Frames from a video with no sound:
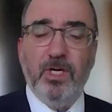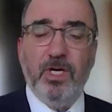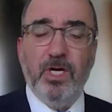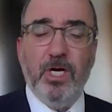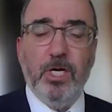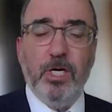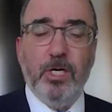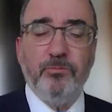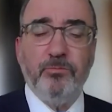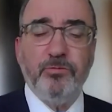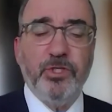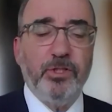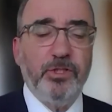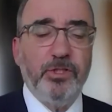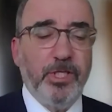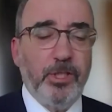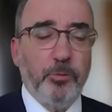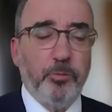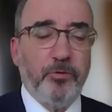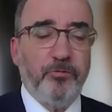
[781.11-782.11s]
to
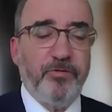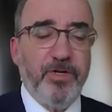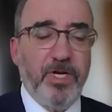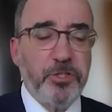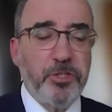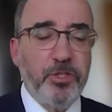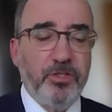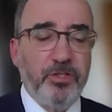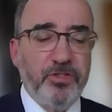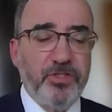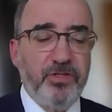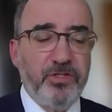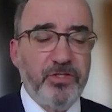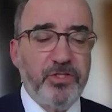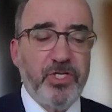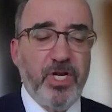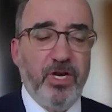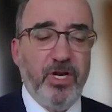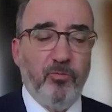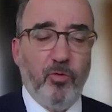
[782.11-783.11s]
legal professionals in the
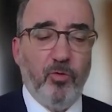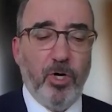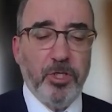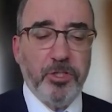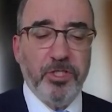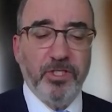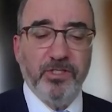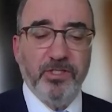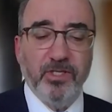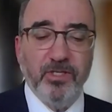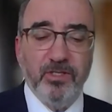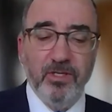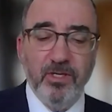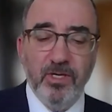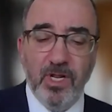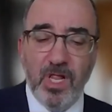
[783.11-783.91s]
state of Washington.